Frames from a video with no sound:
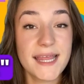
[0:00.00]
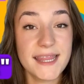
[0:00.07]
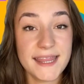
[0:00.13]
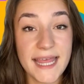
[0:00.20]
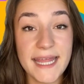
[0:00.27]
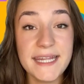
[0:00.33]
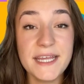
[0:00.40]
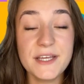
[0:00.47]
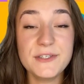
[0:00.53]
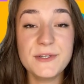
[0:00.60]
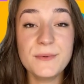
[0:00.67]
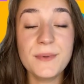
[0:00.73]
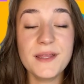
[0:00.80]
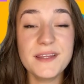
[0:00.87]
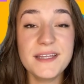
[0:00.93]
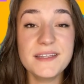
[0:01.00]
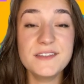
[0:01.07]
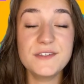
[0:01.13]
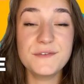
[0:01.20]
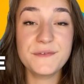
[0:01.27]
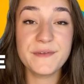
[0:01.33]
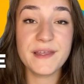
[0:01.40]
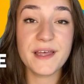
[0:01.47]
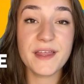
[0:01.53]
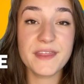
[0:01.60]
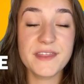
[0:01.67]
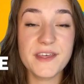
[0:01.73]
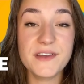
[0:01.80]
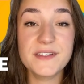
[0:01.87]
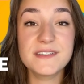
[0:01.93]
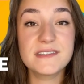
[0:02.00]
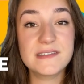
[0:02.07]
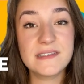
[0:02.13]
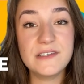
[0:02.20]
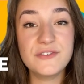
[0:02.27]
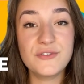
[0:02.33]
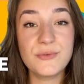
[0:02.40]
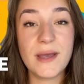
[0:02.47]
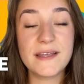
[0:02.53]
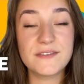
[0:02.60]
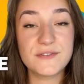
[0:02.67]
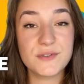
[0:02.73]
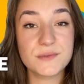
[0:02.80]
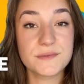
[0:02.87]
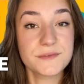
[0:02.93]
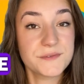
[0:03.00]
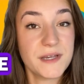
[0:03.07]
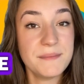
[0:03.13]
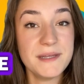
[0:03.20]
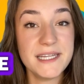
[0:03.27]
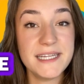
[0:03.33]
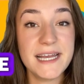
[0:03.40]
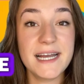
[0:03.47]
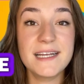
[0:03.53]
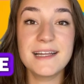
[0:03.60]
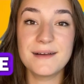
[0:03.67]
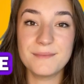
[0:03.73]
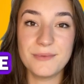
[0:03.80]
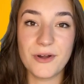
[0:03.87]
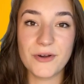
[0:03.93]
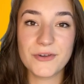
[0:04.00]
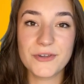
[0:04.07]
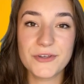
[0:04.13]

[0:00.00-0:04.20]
Then you will need to fill the situation familiale block.